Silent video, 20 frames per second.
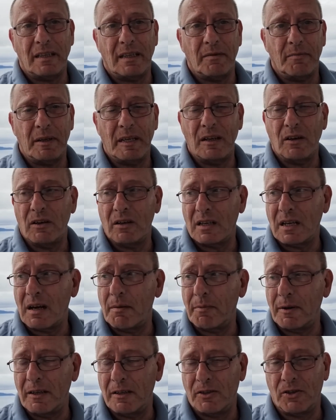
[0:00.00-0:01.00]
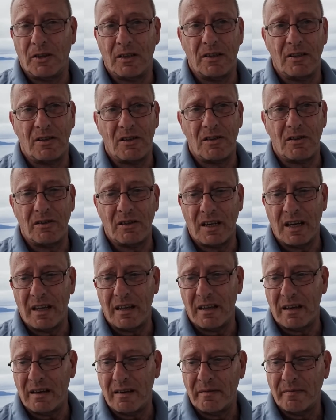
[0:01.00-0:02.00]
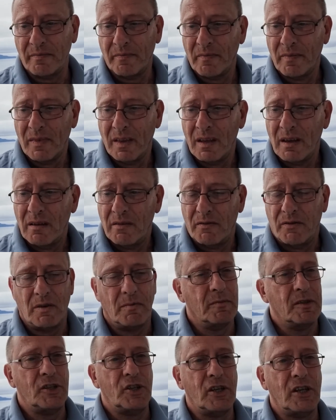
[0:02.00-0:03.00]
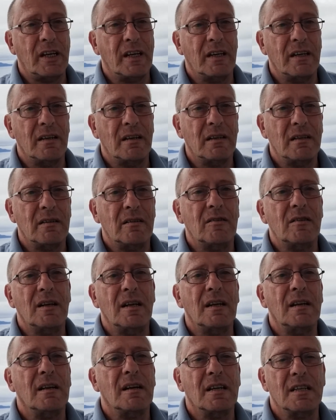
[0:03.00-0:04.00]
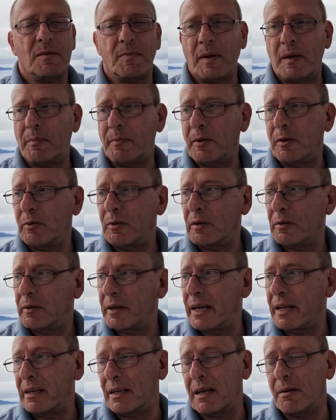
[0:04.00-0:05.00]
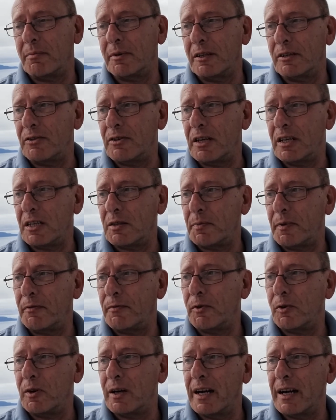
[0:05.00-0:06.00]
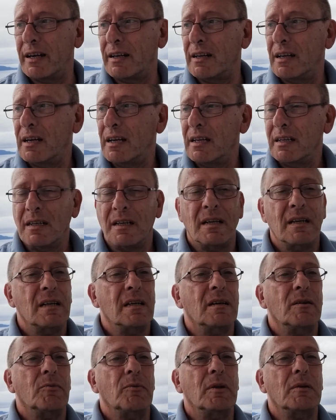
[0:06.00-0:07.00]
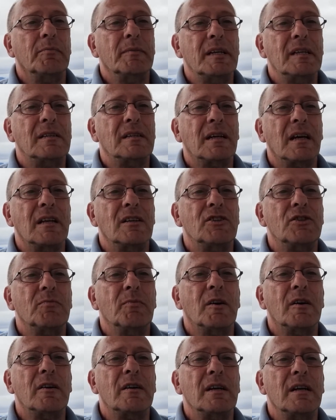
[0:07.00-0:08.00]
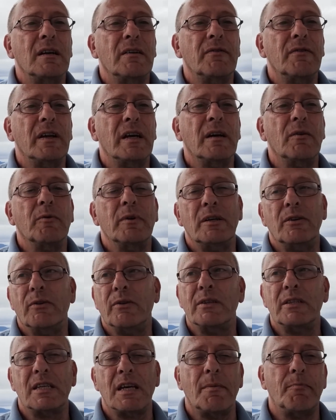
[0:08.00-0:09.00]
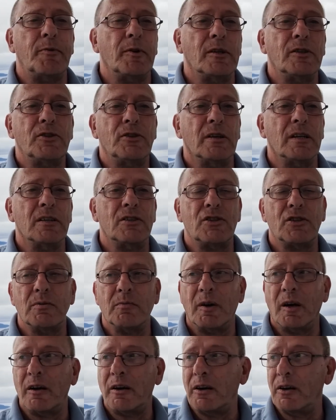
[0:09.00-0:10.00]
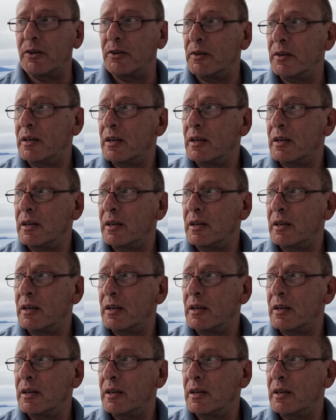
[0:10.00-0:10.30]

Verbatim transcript: They've been on a couple of tours together from Michigan. Really nice people. We had a couple of drinks beforehand We'll meet again tomorrow evening. We're doing separate tours tomorrow.